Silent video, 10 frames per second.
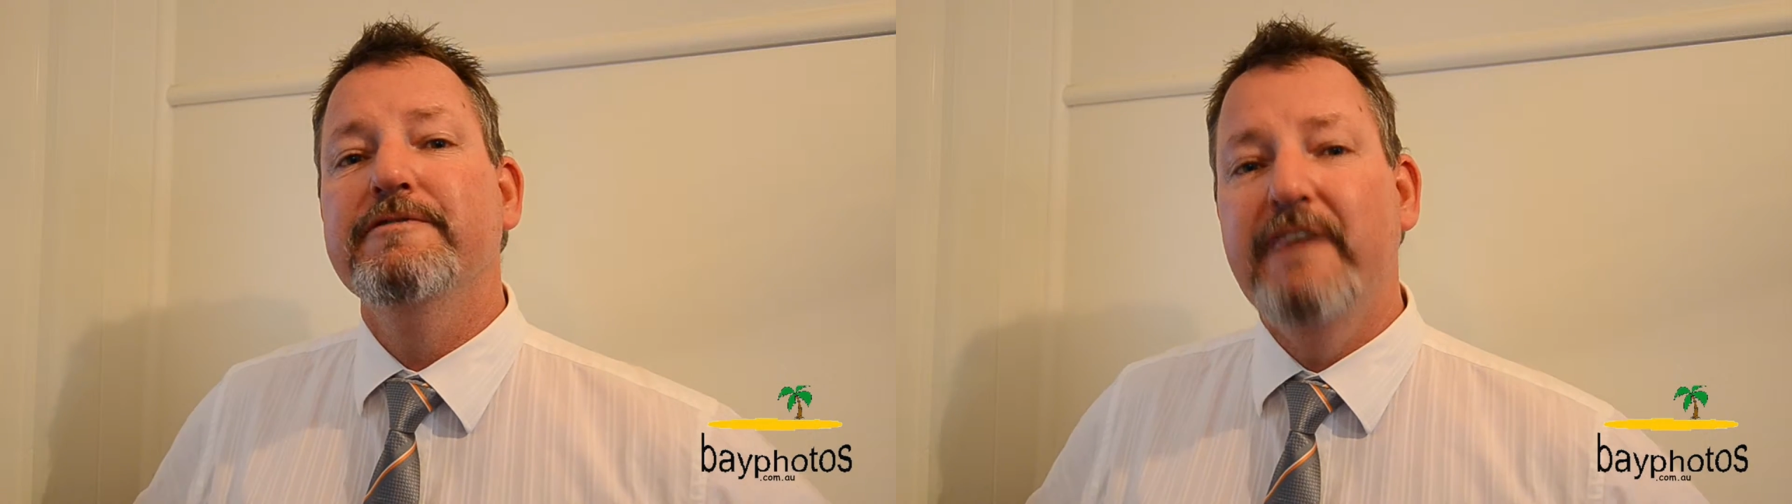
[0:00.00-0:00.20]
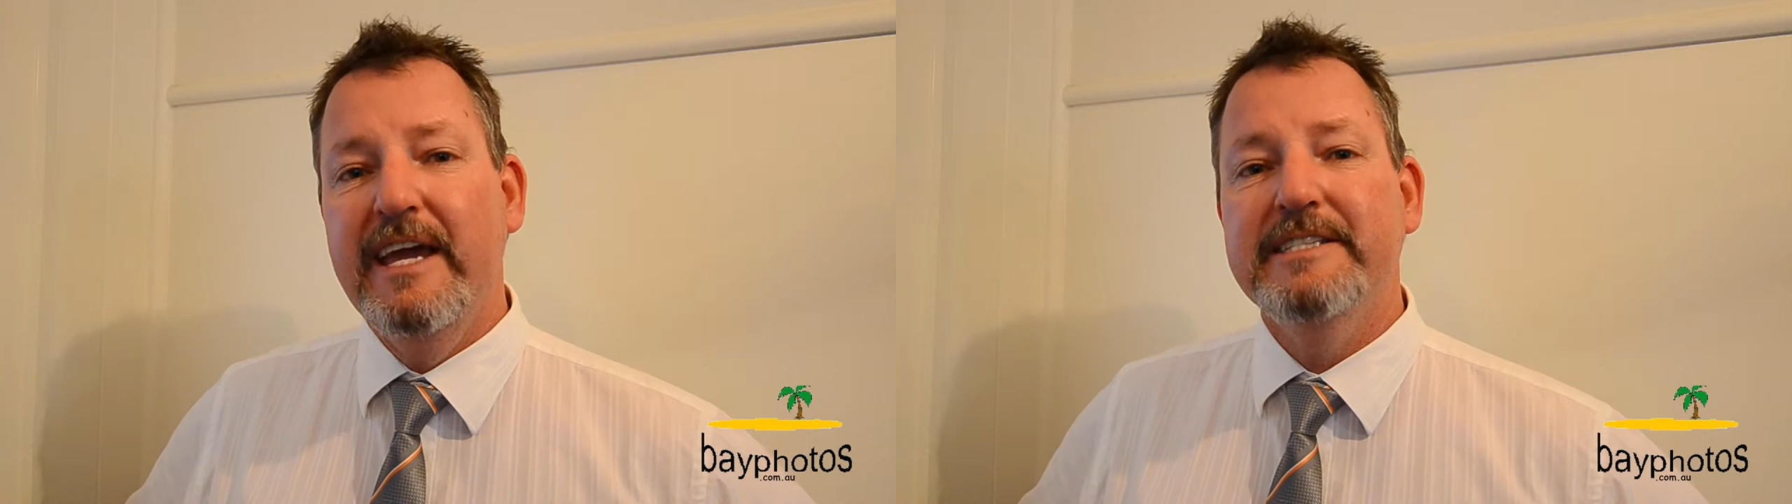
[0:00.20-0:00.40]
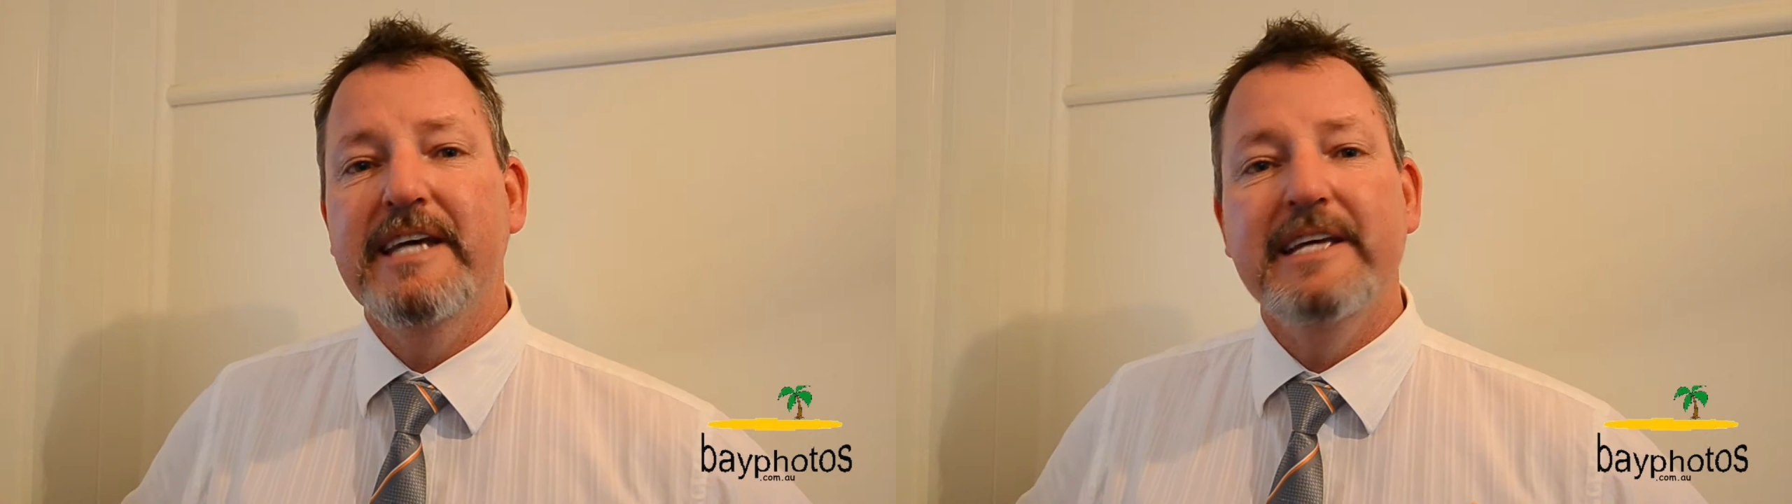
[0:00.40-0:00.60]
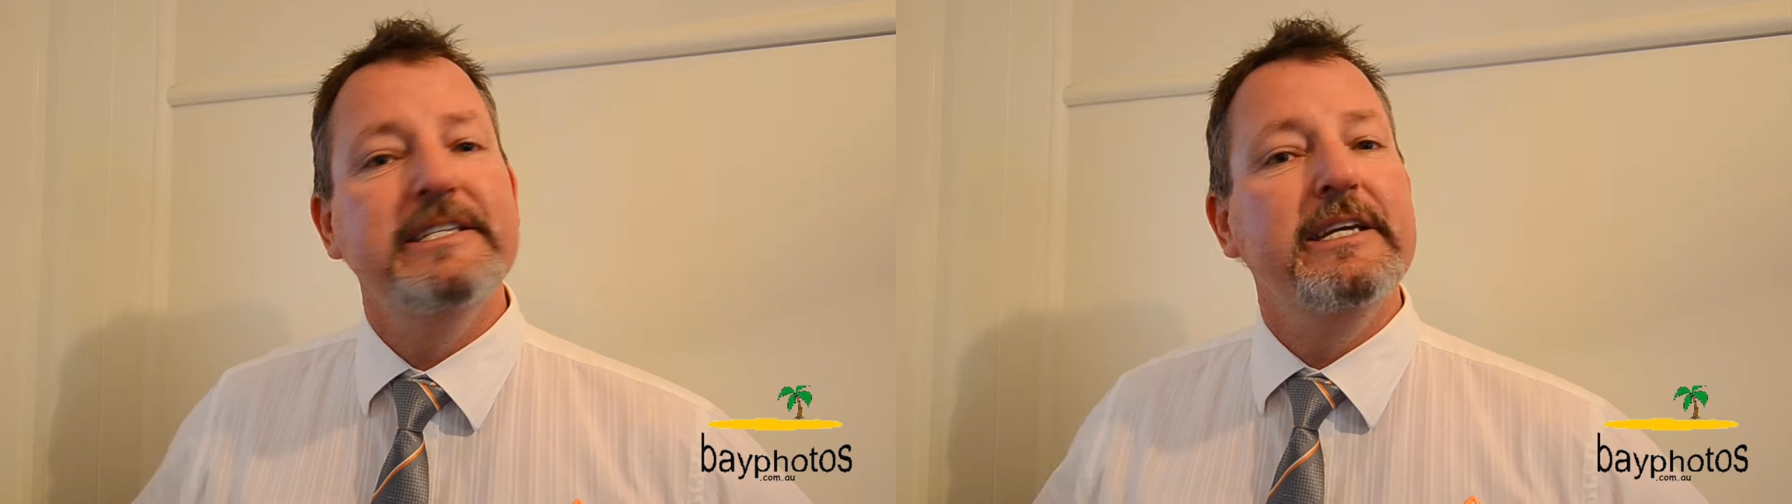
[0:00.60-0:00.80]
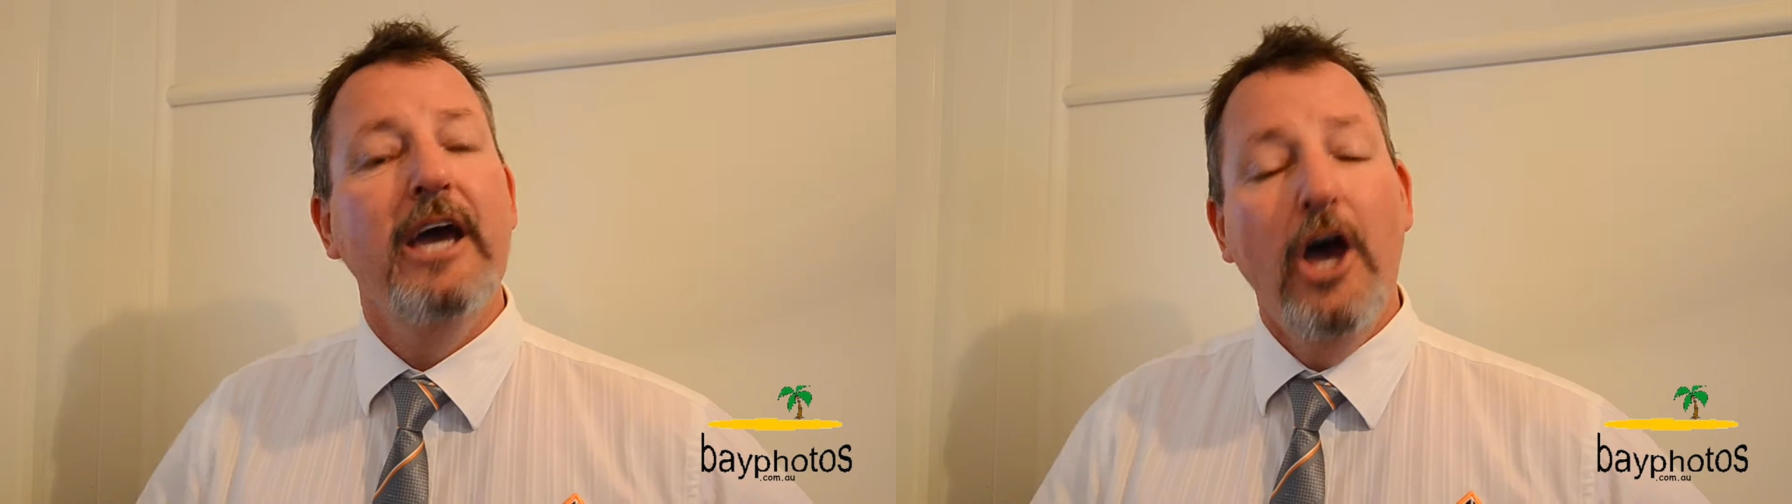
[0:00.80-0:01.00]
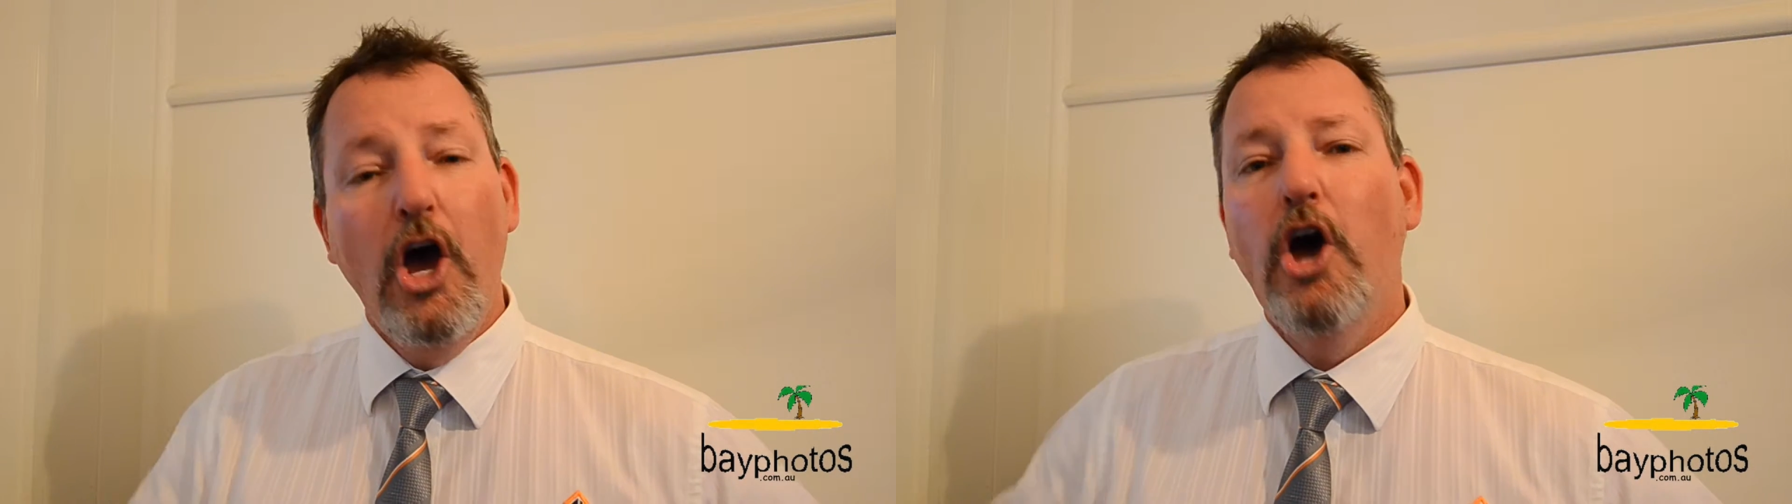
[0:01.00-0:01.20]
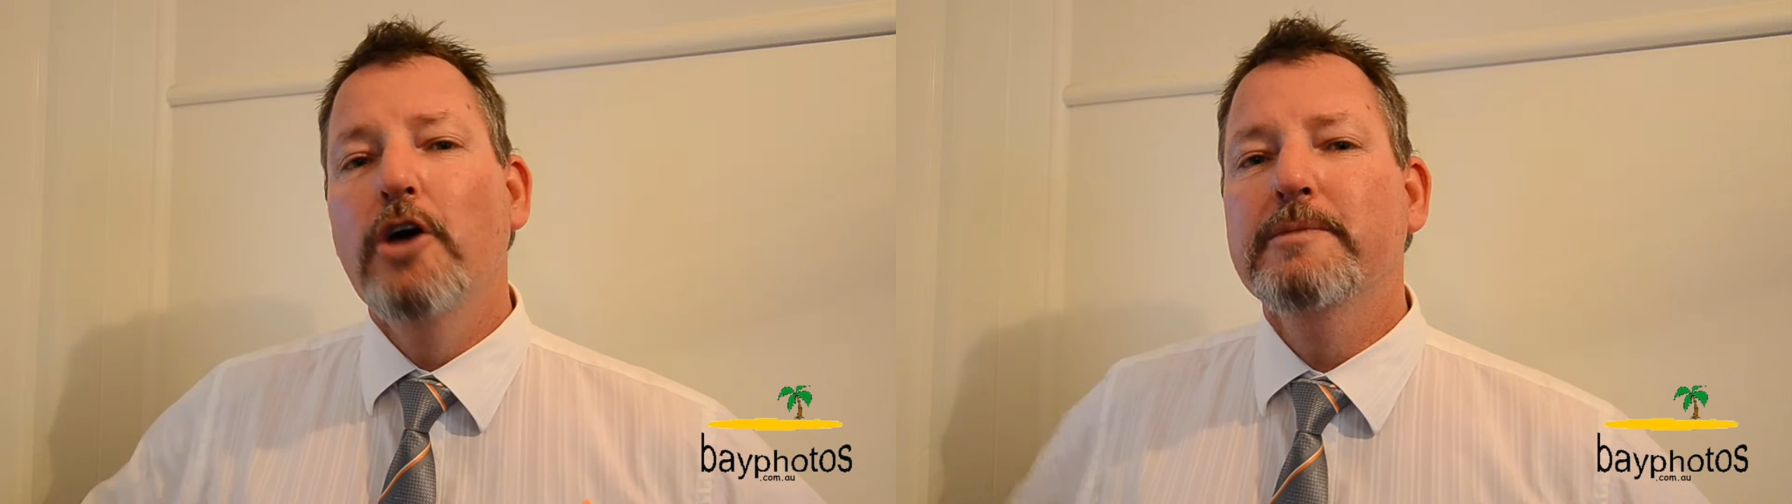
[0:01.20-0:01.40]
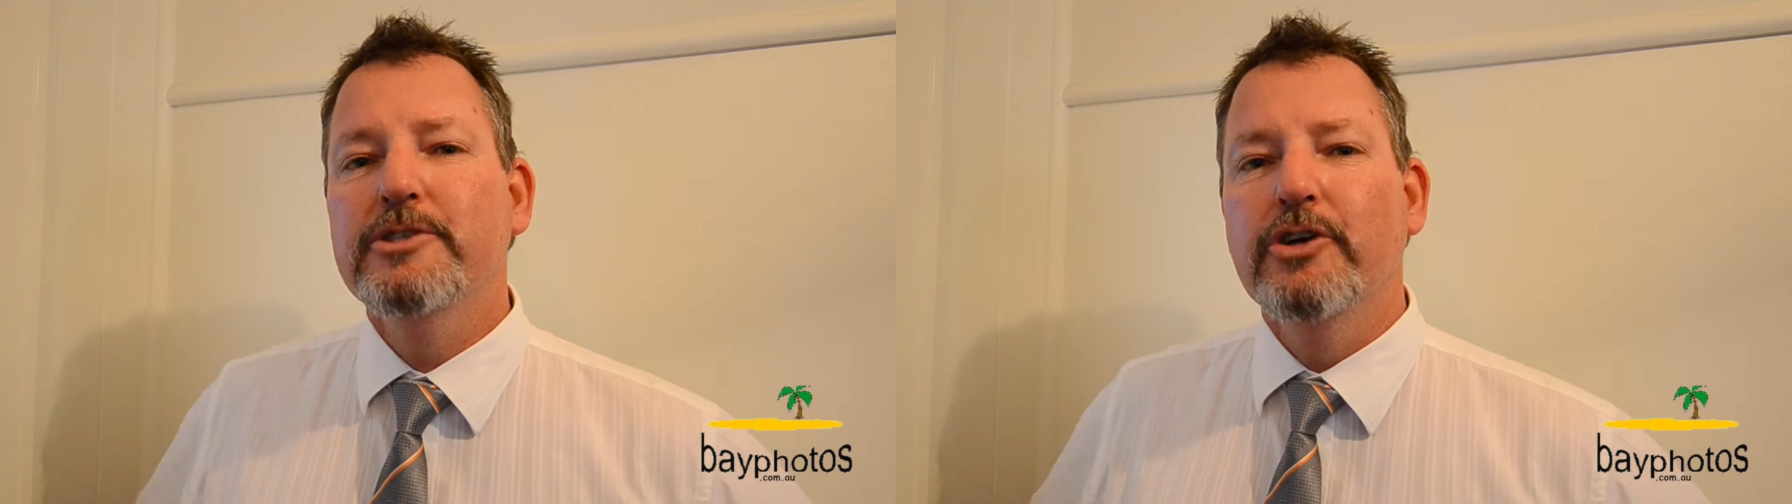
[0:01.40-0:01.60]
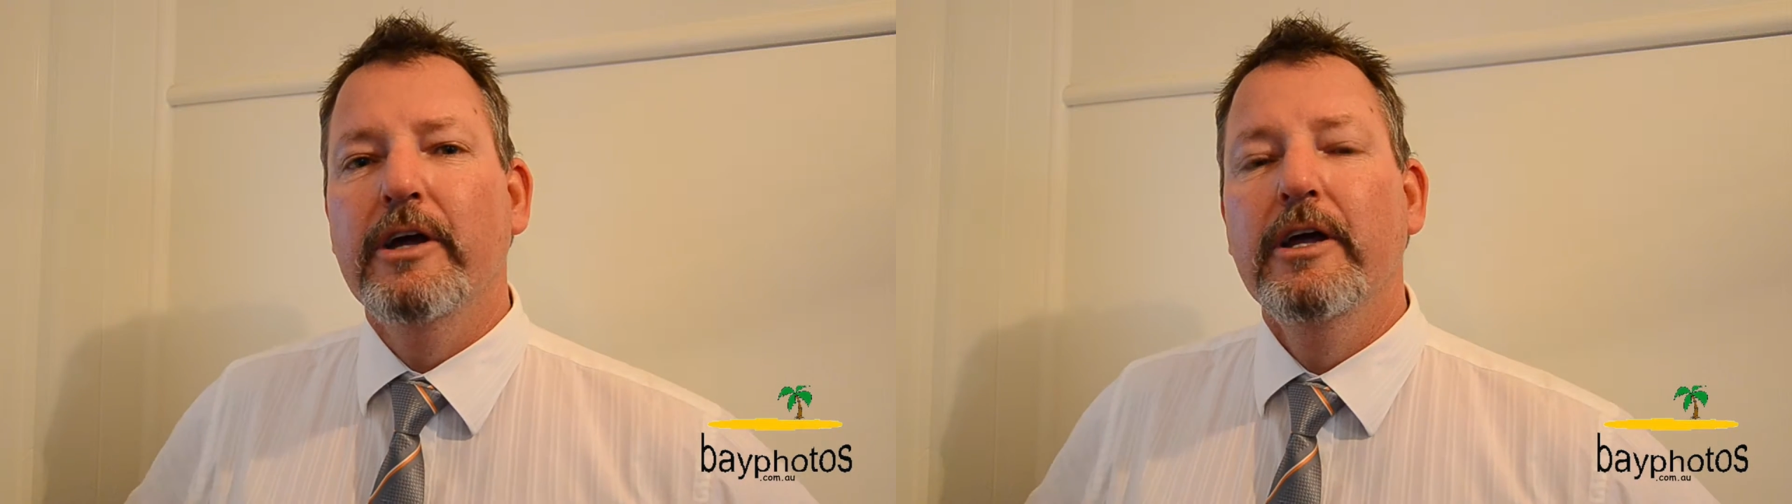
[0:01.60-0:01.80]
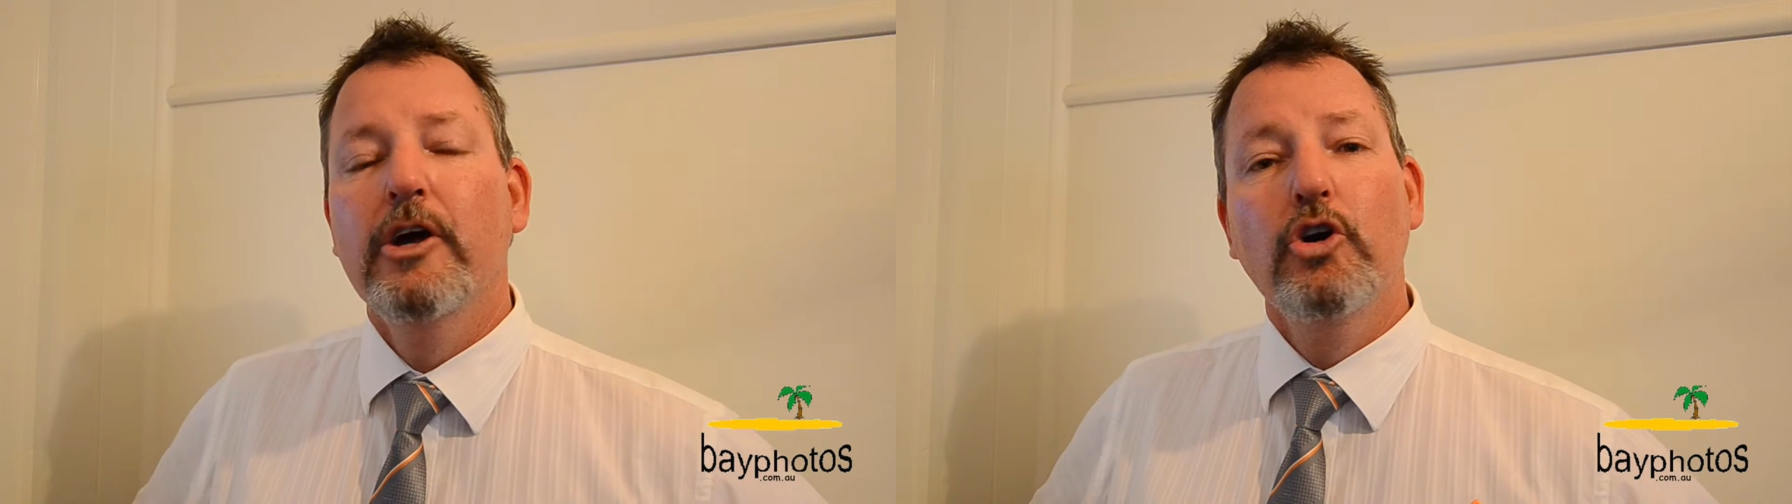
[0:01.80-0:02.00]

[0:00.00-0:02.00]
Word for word: fantastic home site.